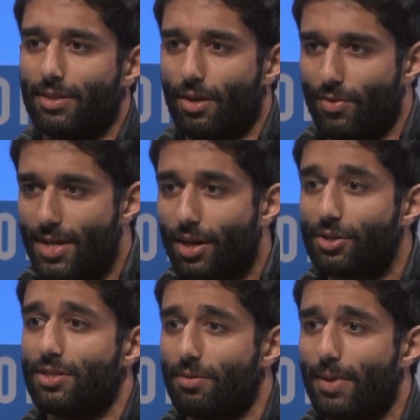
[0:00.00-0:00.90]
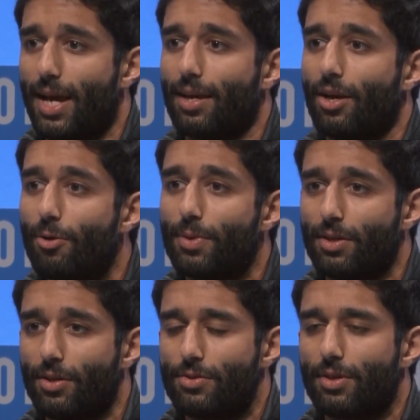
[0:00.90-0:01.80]
you know, reductions in pain and
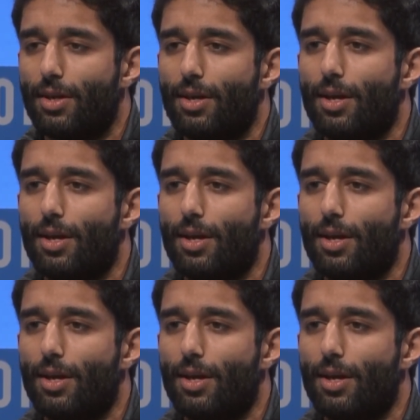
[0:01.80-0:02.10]
opioid use